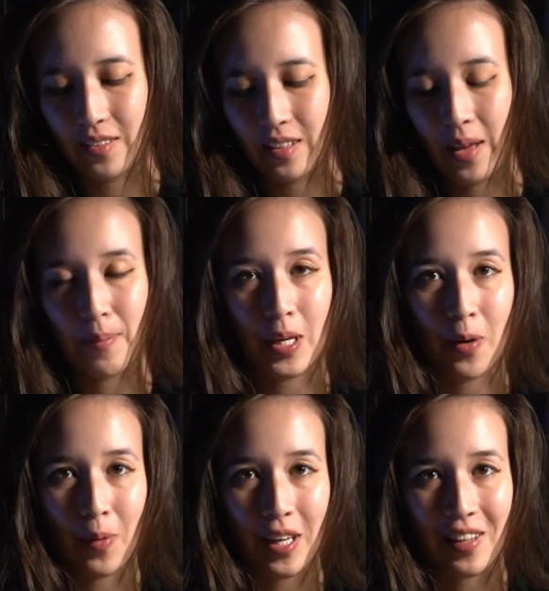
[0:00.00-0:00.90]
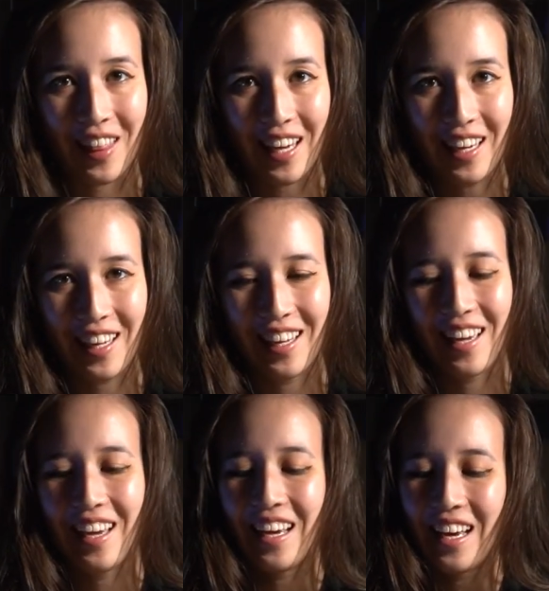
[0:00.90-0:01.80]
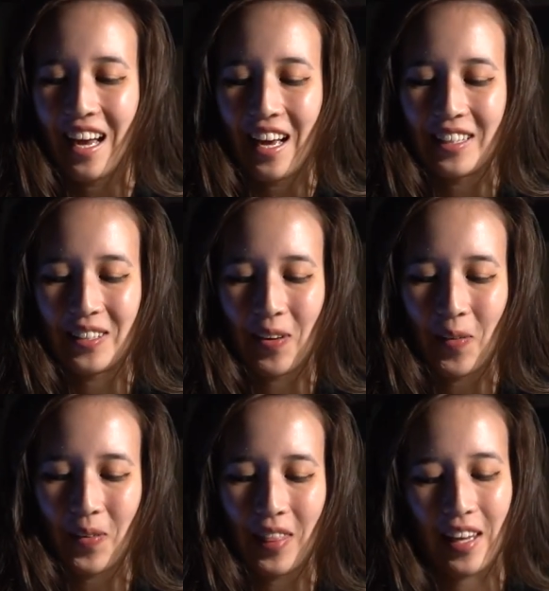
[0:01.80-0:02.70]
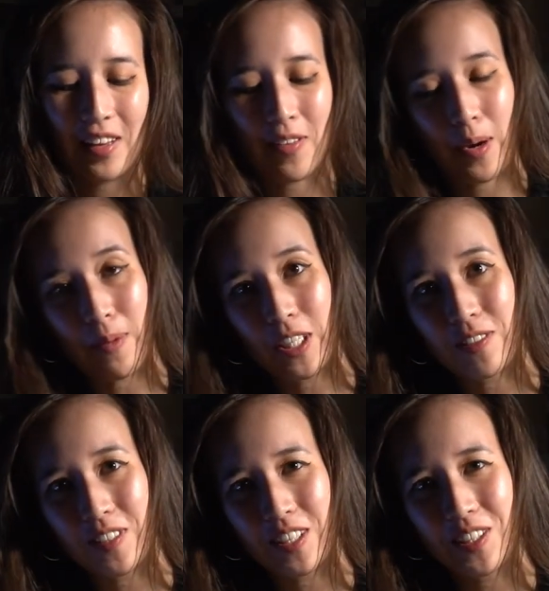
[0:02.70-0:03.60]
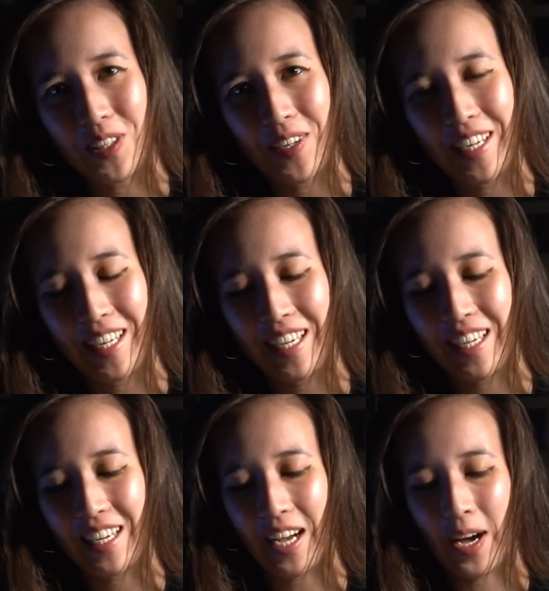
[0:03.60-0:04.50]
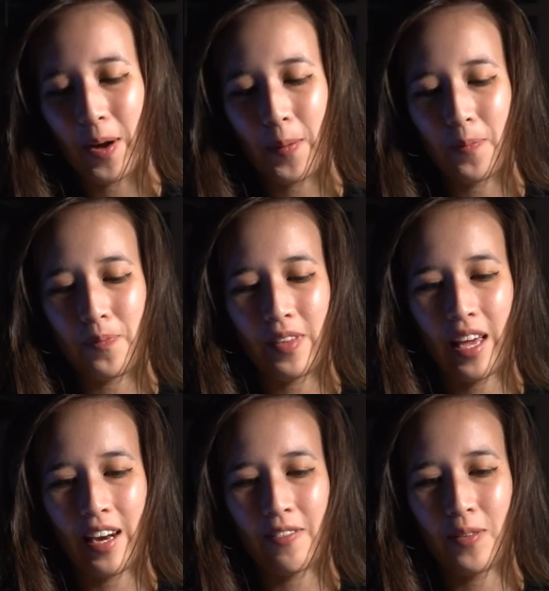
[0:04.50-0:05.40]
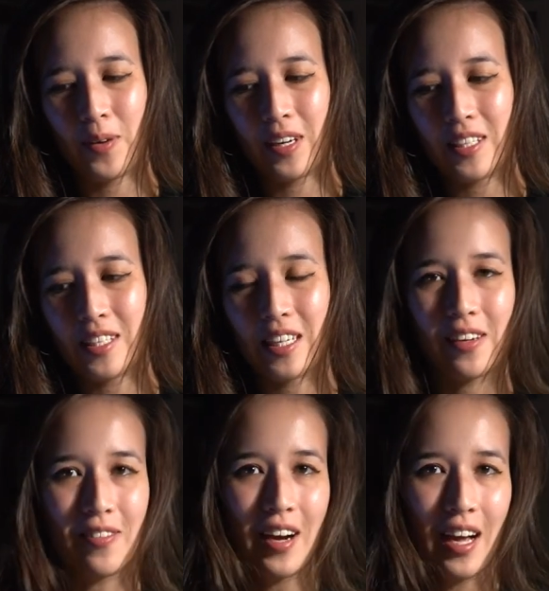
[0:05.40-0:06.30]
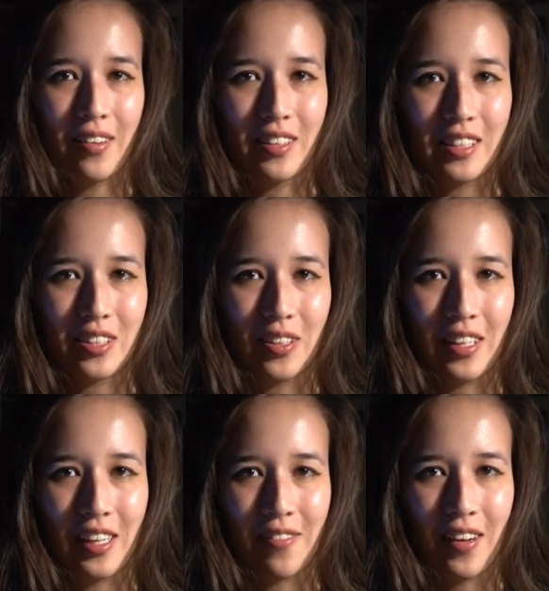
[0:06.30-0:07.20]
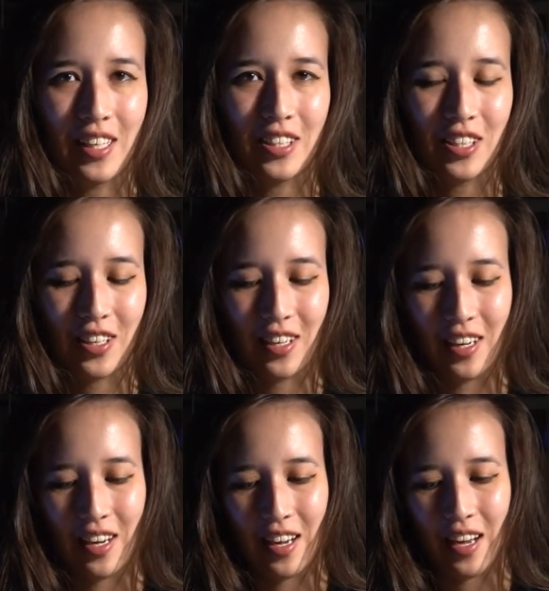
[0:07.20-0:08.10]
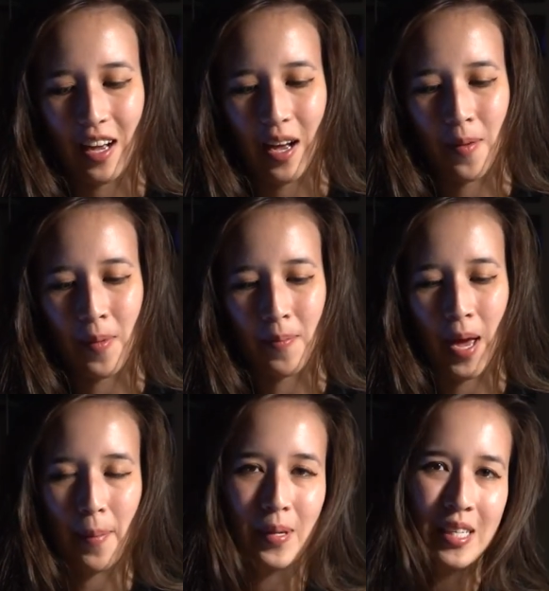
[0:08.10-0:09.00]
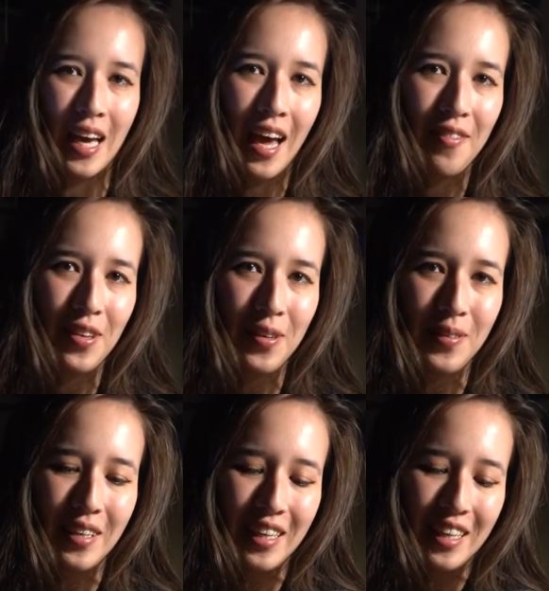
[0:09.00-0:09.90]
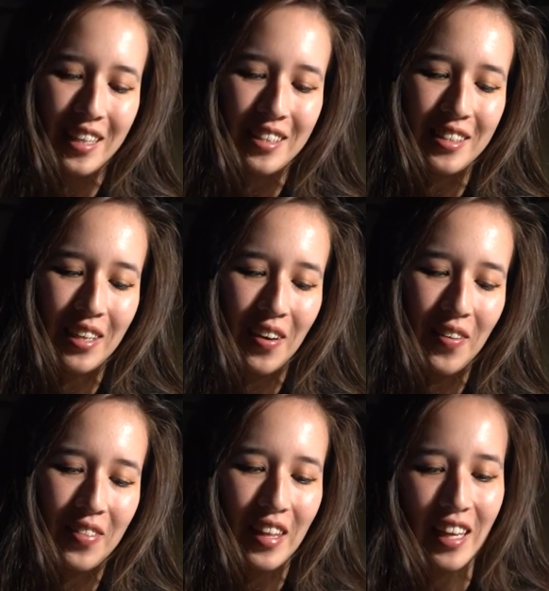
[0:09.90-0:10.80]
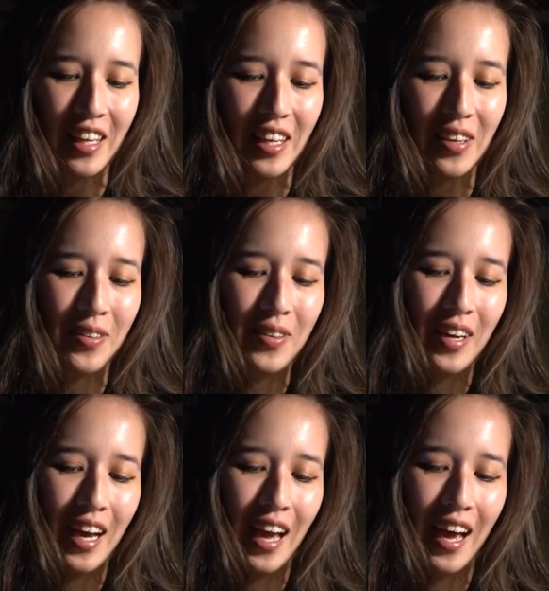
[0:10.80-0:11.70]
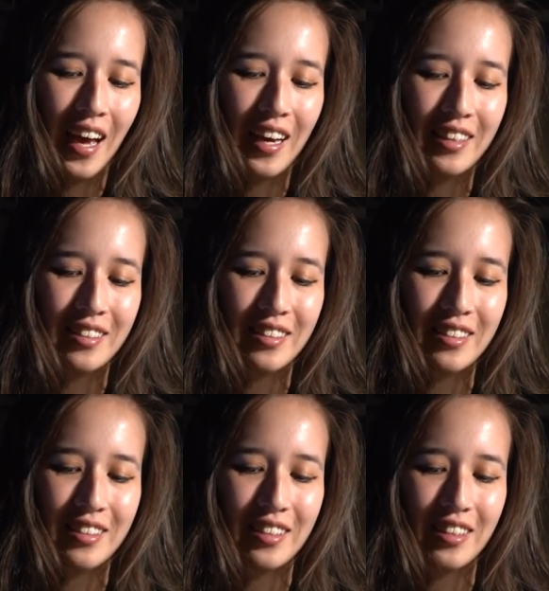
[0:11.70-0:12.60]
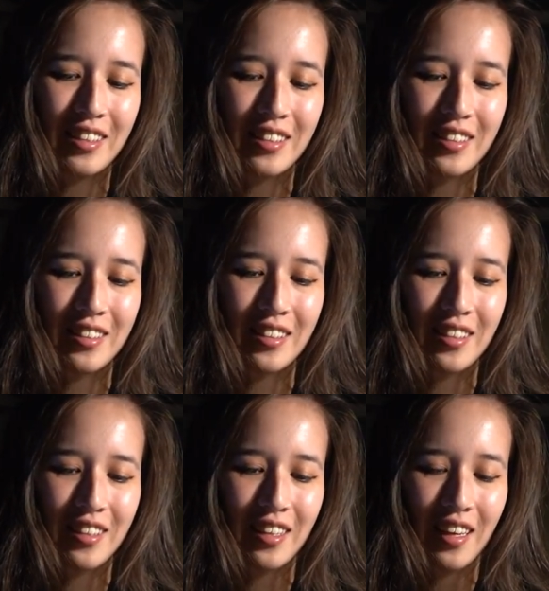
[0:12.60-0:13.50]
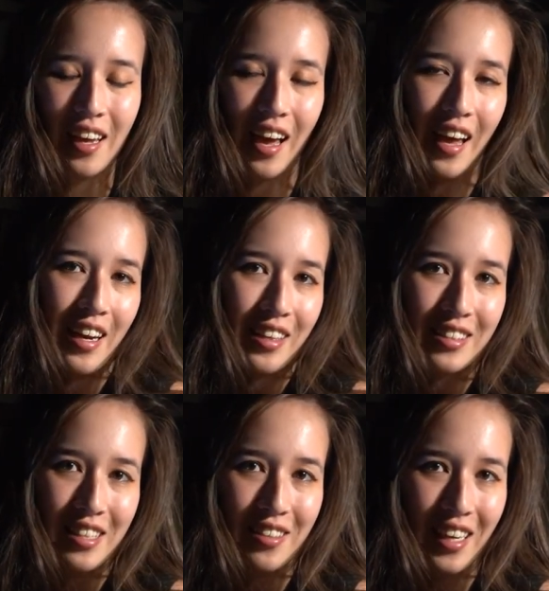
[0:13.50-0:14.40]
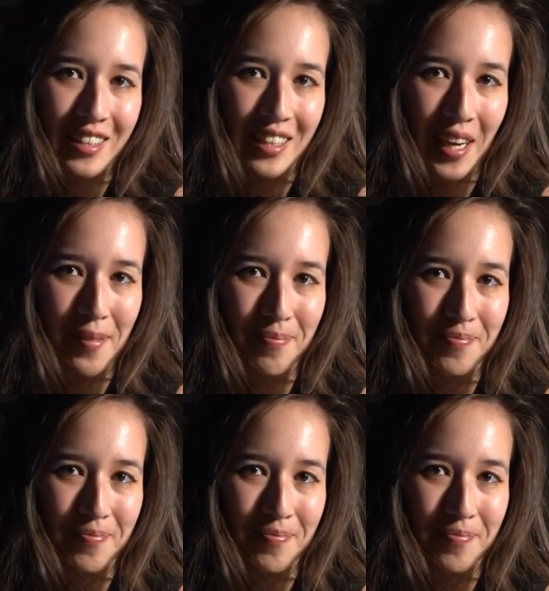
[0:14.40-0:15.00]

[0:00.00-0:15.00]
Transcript: Let me know what you think. So thank you very much for joining. And if you want to stick around and join the adventure, I'm happy to have you. So thank you, and I'll see you next time.